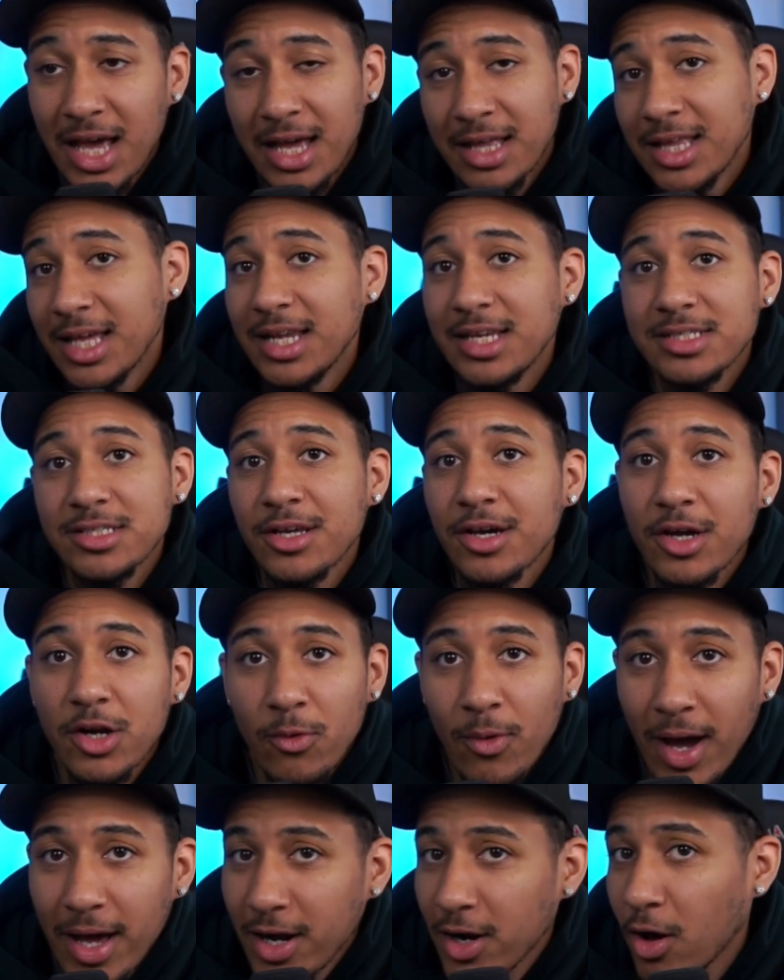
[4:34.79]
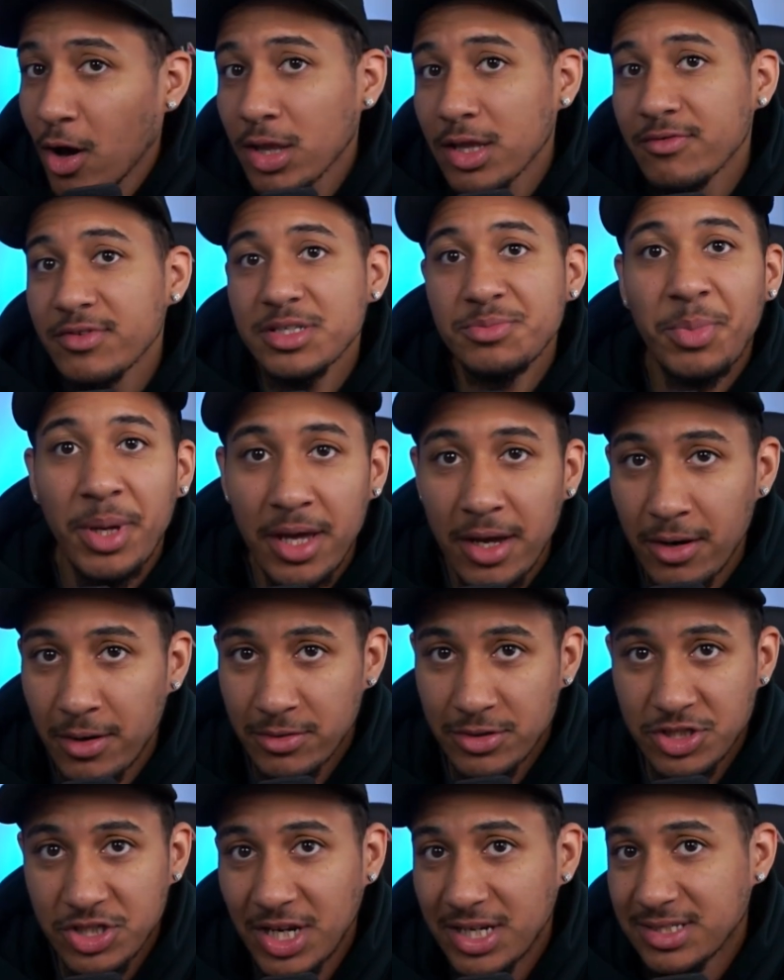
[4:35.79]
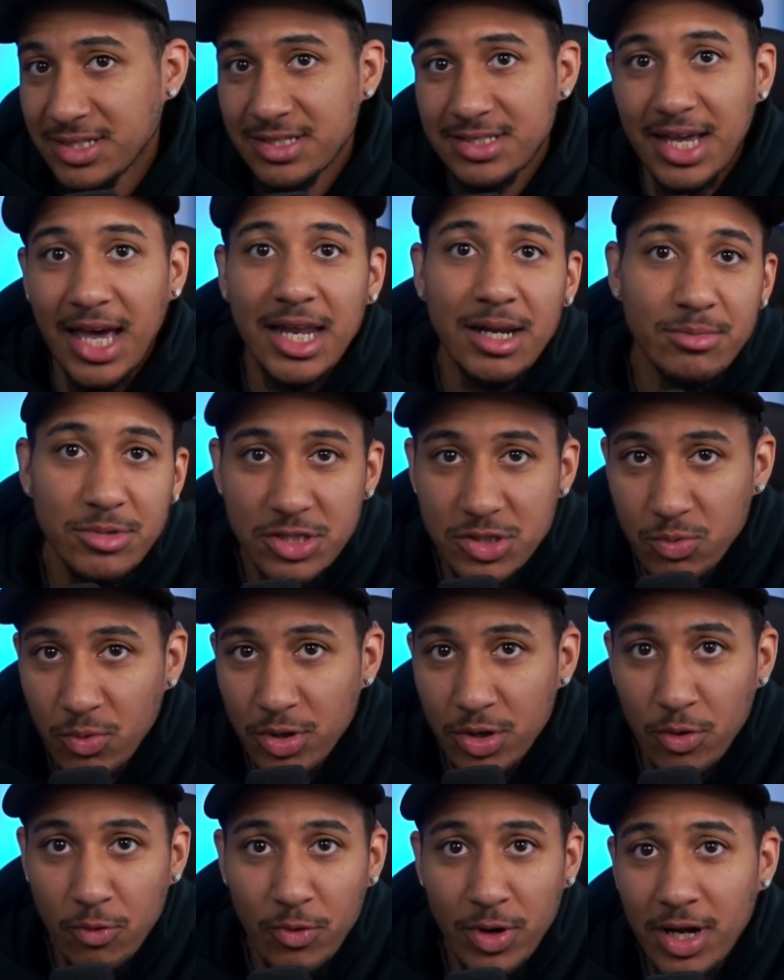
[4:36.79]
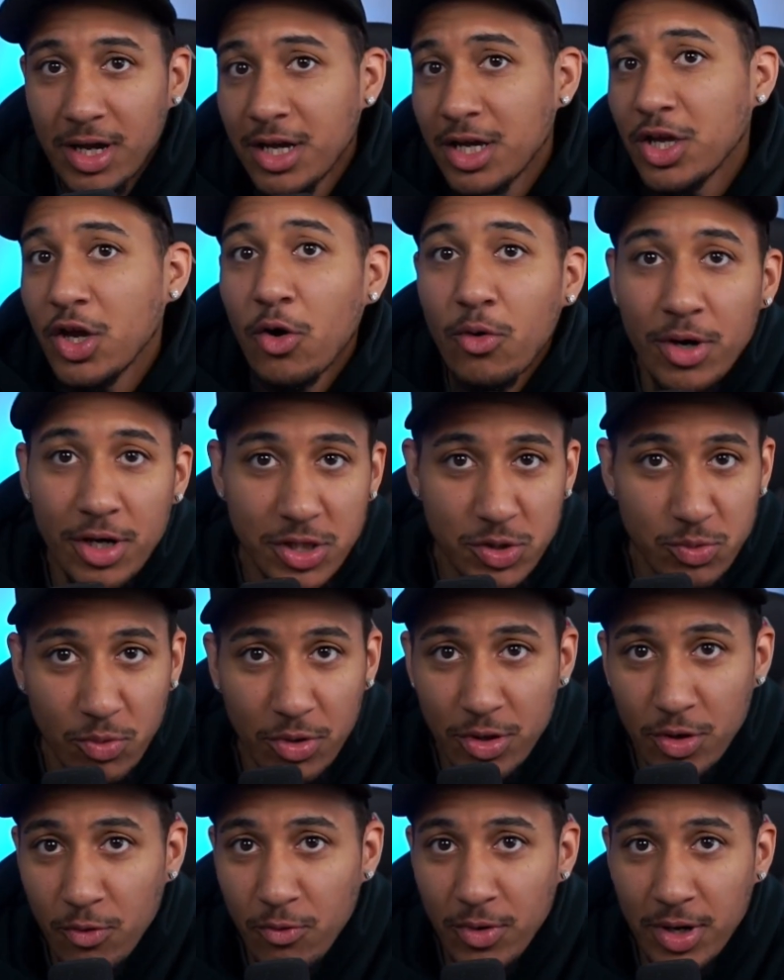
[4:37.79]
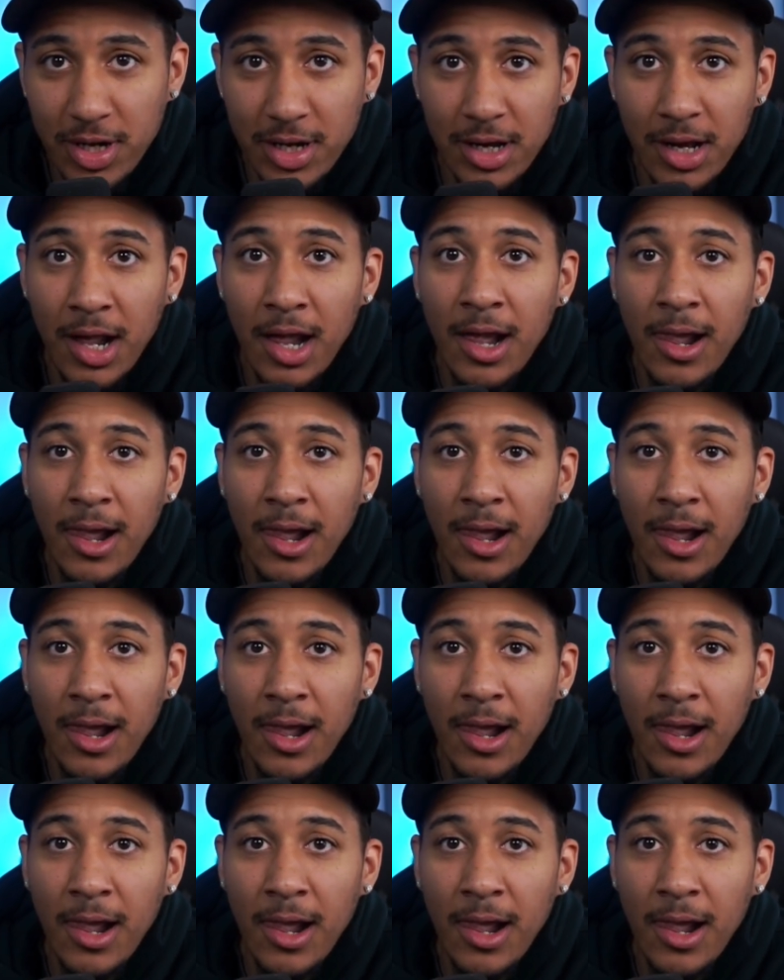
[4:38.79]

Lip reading: Then he's looking around at all of his peers. Jason Tatum just won a ring. Jokic won a ring.